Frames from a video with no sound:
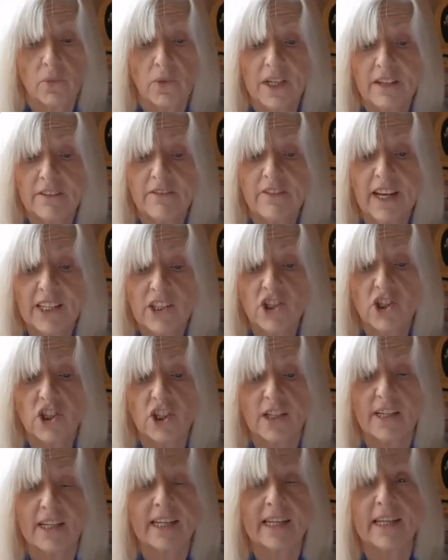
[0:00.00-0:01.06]
will
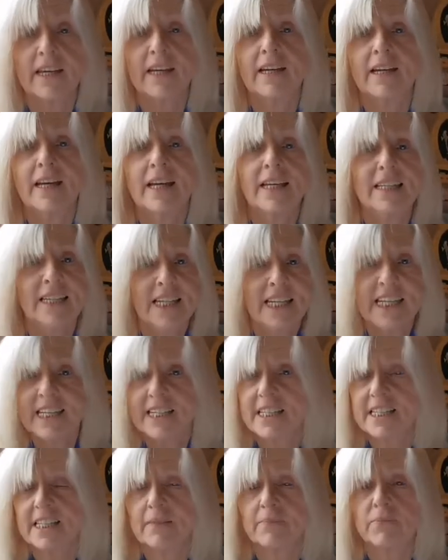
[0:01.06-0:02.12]
eventually
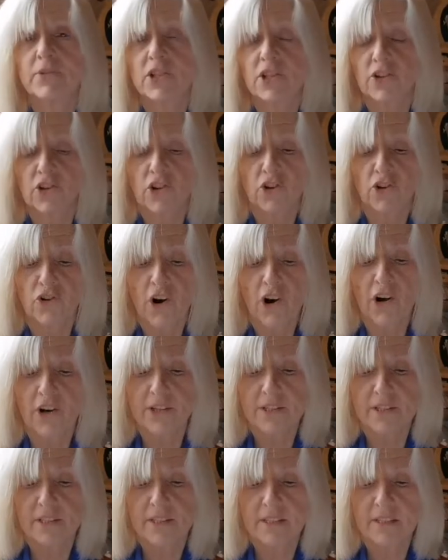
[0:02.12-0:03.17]
lead him to the
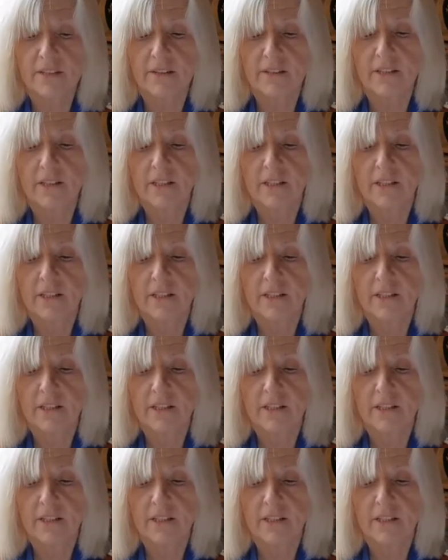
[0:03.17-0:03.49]
cross.